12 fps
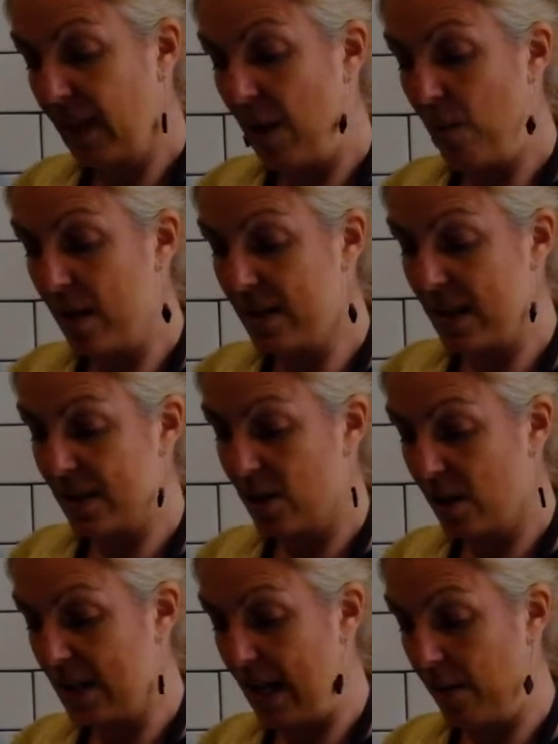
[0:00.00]
And once that's
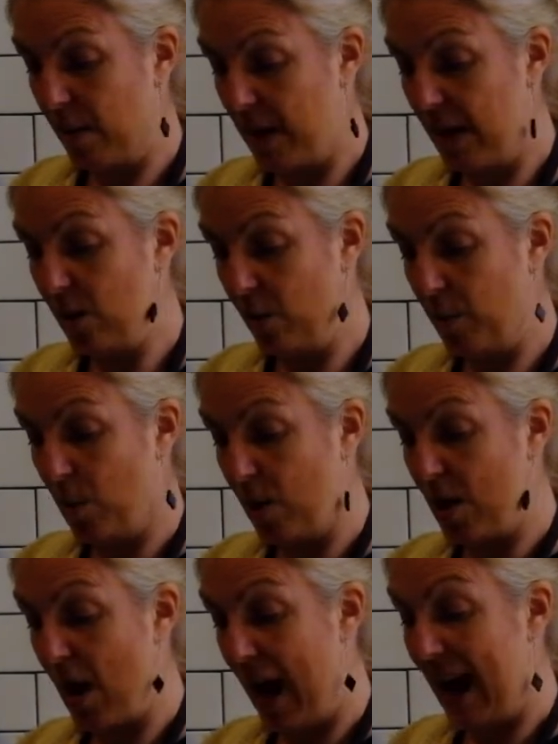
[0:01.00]
cooked down a bit, you'll pour
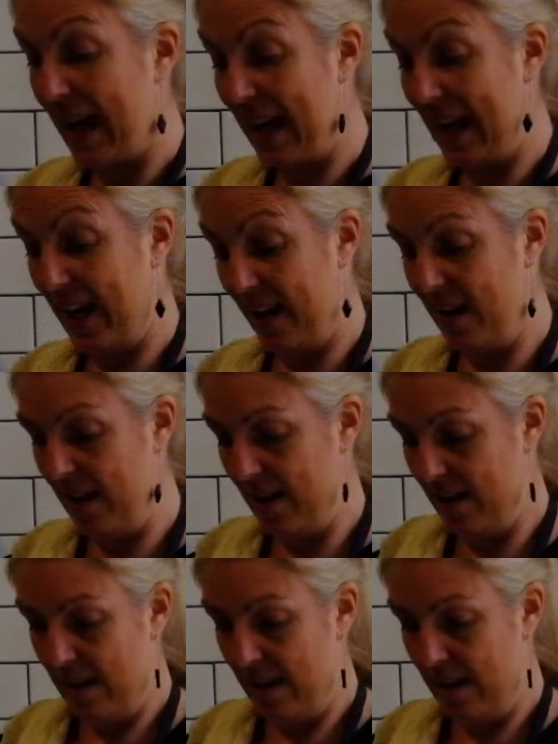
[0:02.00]
your egg in.